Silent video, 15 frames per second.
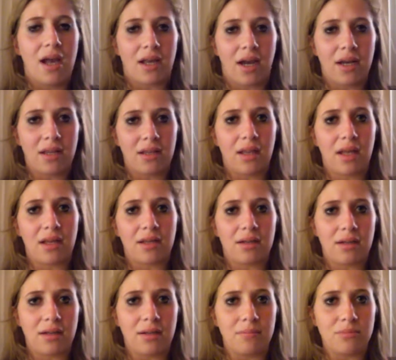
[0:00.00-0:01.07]
kind of like
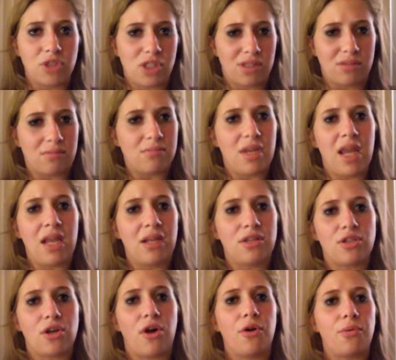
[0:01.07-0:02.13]
just
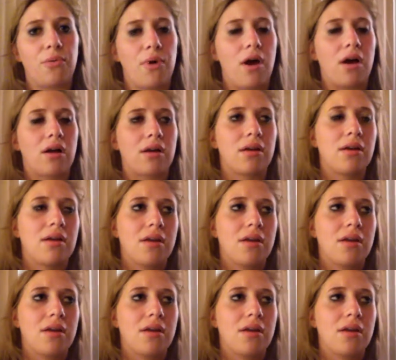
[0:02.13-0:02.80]
80s hard rock.